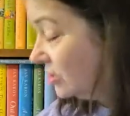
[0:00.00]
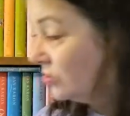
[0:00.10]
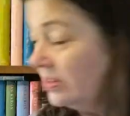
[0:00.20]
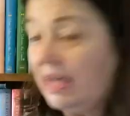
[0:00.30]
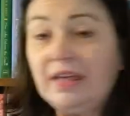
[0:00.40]

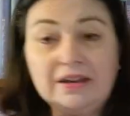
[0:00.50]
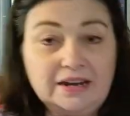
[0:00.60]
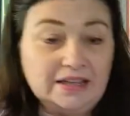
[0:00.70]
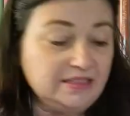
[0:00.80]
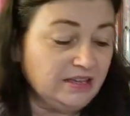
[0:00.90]
enjoy that,
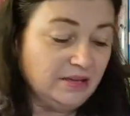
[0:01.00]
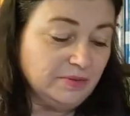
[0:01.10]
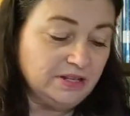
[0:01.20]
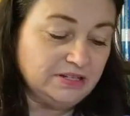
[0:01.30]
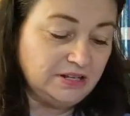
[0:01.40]
and I think
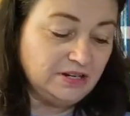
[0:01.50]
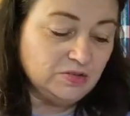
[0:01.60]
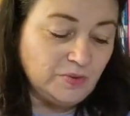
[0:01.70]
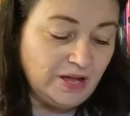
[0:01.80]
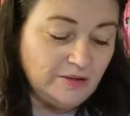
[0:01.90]
Emelie did
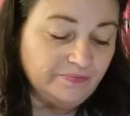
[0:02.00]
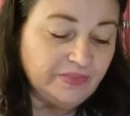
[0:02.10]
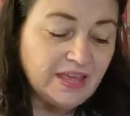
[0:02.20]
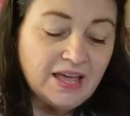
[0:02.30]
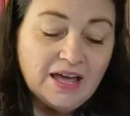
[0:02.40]
as well.
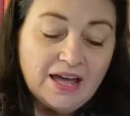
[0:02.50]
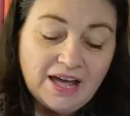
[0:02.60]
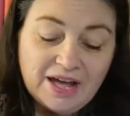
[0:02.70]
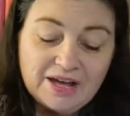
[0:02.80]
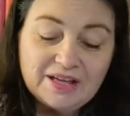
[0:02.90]

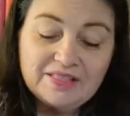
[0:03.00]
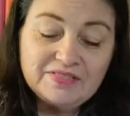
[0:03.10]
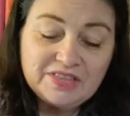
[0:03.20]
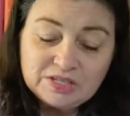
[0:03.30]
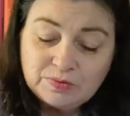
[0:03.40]

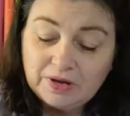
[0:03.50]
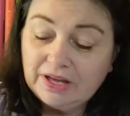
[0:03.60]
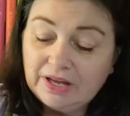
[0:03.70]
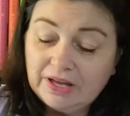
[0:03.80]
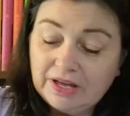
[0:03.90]
This
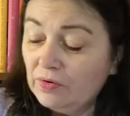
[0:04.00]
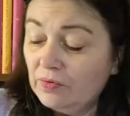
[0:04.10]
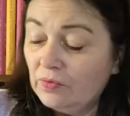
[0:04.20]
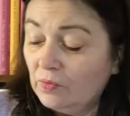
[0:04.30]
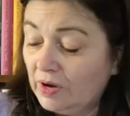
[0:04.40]
one
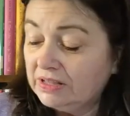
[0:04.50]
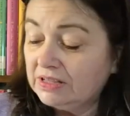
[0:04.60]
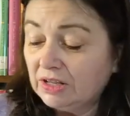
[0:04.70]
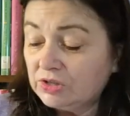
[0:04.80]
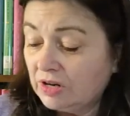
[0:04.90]

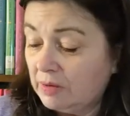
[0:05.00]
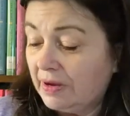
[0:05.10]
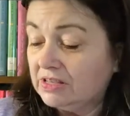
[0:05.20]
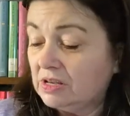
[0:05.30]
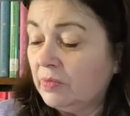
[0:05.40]
was illustrated
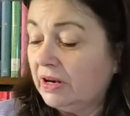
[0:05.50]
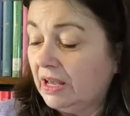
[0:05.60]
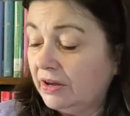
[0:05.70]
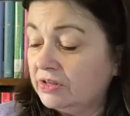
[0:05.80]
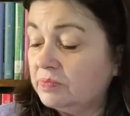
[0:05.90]
by someone
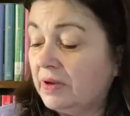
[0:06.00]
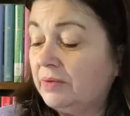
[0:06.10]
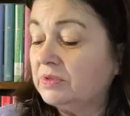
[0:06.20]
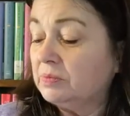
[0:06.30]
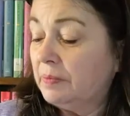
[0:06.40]
else, but
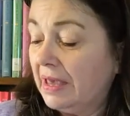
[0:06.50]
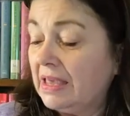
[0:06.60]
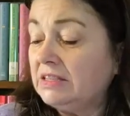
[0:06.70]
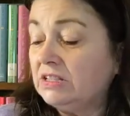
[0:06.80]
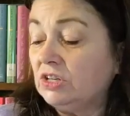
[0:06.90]
it was
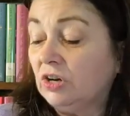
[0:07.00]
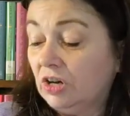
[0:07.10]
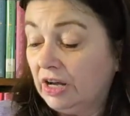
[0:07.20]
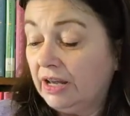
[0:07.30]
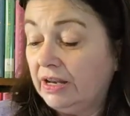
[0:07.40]
based
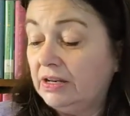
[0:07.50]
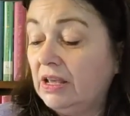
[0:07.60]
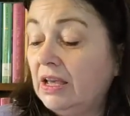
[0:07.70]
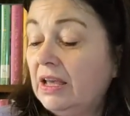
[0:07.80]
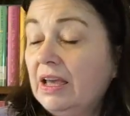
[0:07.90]
on
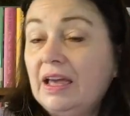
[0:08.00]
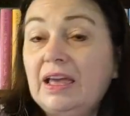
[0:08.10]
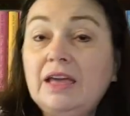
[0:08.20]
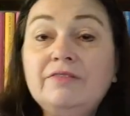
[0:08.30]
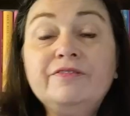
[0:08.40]

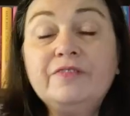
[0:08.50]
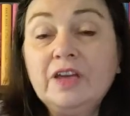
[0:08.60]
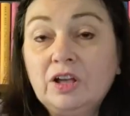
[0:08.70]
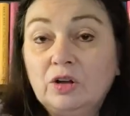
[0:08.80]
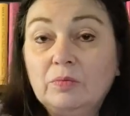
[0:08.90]
a
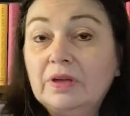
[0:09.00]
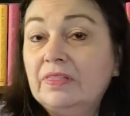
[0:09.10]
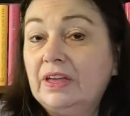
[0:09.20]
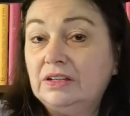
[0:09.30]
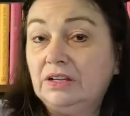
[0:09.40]
film
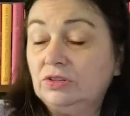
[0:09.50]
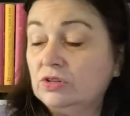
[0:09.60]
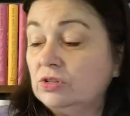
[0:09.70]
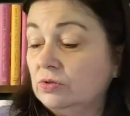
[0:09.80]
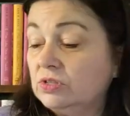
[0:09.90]
that Dr.
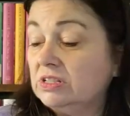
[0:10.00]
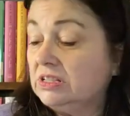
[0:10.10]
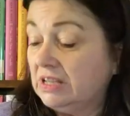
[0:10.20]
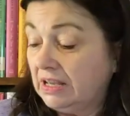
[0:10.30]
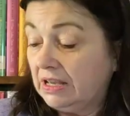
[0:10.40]
Seuss
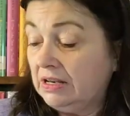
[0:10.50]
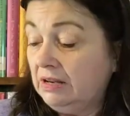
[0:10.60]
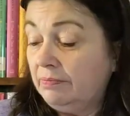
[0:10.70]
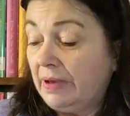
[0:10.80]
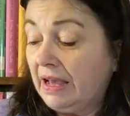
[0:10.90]

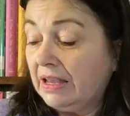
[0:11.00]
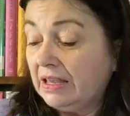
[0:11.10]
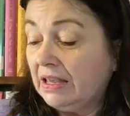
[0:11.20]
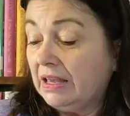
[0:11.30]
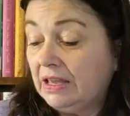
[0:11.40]
did back
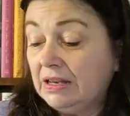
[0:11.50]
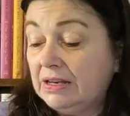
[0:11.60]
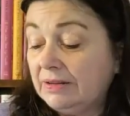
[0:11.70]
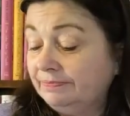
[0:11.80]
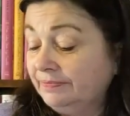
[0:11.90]
in